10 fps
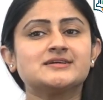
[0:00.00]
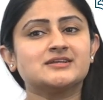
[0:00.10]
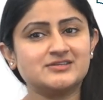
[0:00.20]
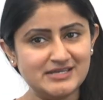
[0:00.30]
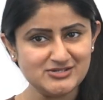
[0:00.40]

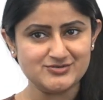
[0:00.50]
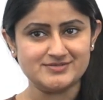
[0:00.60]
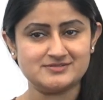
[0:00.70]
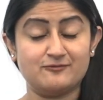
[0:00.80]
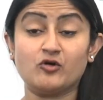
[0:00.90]

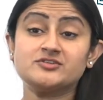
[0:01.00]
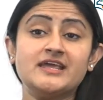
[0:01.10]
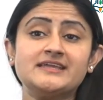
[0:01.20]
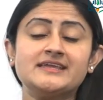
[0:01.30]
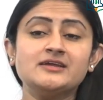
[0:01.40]
conditions for
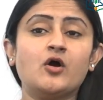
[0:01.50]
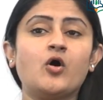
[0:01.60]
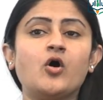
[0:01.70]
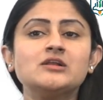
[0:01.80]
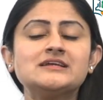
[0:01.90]
taking
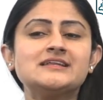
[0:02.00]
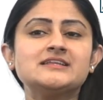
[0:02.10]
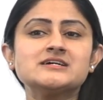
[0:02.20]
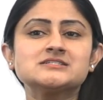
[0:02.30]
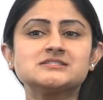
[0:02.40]
All
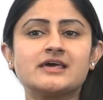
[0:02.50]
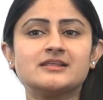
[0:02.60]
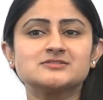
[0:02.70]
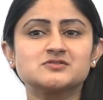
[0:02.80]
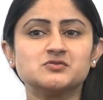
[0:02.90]
India
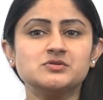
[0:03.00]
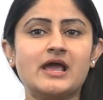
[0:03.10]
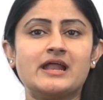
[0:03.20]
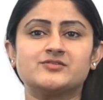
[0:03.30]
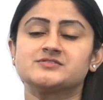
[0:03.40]
Sanik School
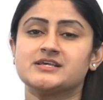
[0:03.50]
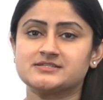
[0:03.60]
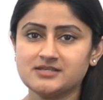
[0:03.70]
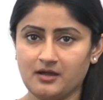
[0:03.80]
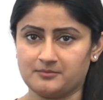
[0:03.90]
Entrance
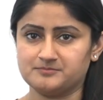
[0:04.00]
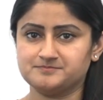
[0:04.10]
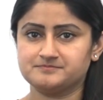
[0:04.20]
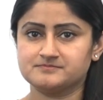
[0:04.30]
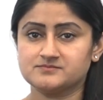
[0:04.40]
Exam?
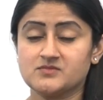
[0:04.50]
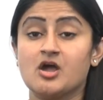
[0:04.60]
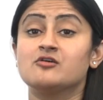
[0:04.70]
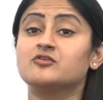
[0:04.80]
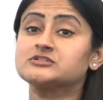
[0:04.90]

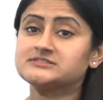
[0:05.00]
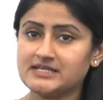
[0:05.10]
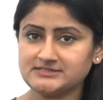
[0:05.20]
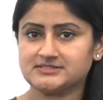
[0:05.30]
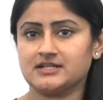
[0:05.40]
For
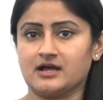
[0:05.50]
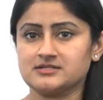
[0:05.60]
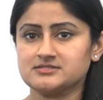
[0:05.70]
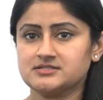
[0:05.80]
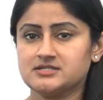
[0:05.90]
6th
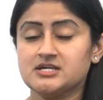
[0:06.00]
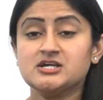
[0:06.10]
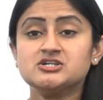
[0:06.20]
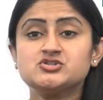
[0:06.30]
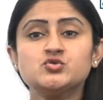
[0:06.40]
class,
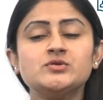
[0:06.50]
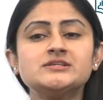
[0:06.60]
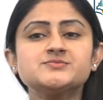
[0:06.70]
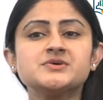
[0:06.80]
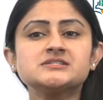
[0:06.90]

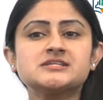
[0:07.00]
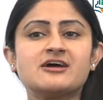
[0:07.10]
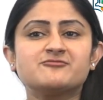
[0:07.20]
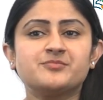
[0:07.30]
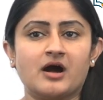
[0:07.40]
students must
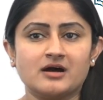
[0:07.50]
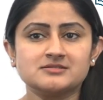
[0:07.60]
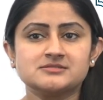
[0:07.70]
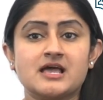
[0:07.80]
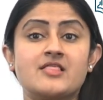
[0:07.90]
have
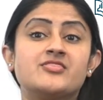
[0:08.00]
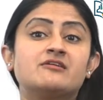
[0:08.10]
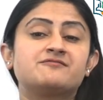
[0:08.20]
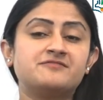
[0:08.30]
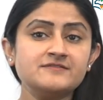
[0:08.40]
passed
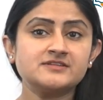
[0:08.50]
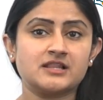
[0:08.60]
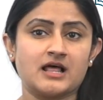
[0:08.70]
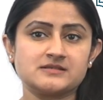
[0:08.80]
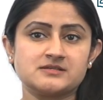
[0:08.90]
their 5th
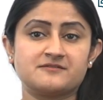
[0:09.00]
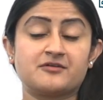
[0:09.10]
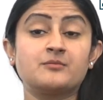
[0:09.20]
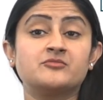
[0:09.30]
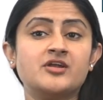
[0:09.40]
class
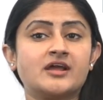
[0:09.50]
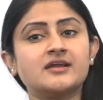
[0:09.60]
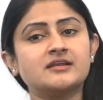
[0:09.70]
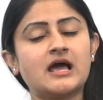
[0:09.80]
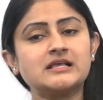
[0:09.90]
from
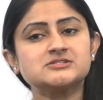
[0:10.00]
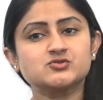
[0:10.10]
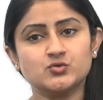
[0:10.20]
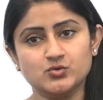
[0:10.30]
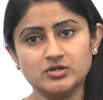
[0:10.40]
recognized
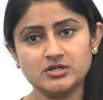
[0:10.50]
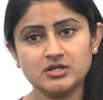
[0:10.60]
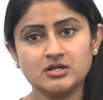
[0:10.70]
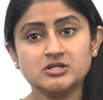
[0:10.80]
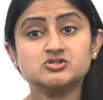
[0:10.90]
school
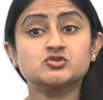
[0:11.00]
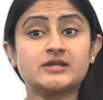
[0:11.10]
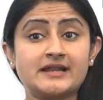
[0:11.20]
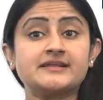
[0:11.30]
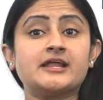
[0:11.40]
to
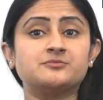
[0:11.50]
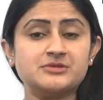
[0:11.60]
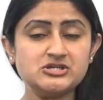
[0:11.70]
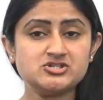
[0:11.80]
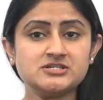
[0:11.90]
get
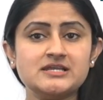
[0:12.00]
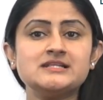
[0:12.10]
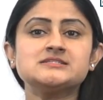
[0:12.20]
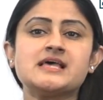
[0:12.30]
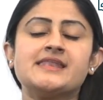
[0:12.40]
admission
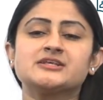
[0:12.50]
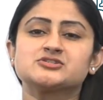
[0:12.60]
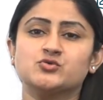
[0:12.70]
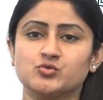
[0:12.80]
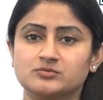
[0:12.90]
in Sanik
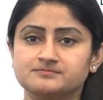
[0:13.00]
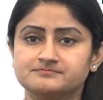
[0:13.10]
School.